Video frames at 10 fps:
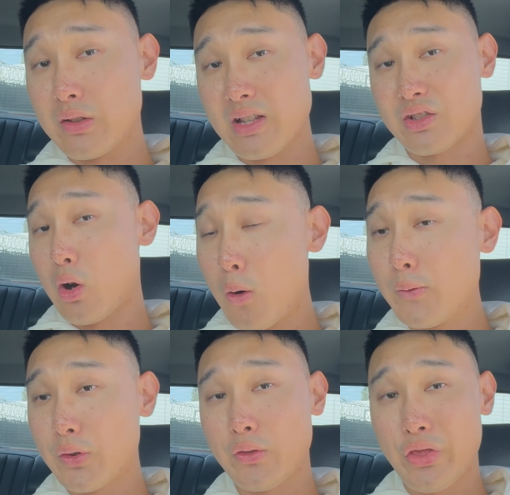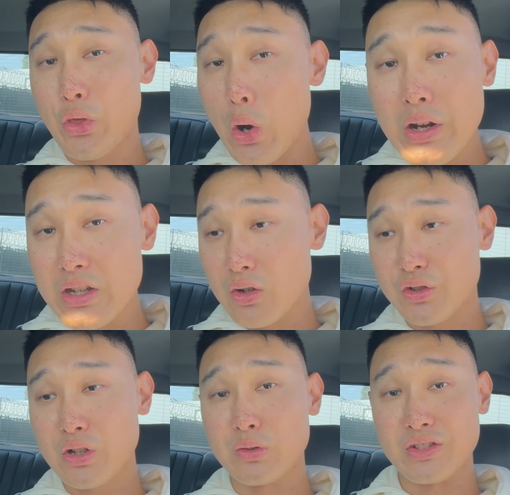That's over 30
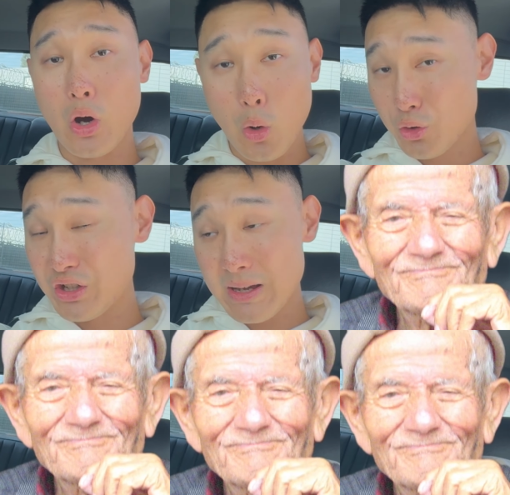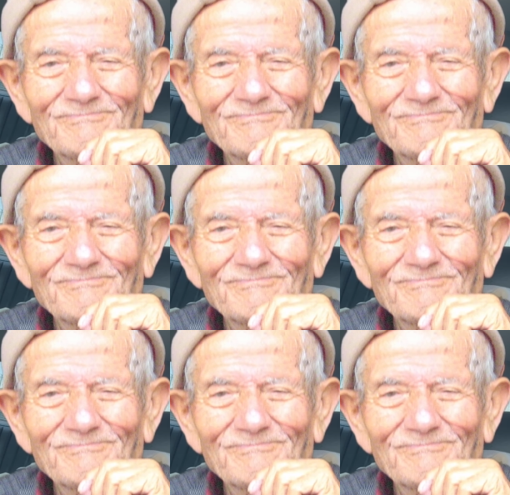years old. It's older than me.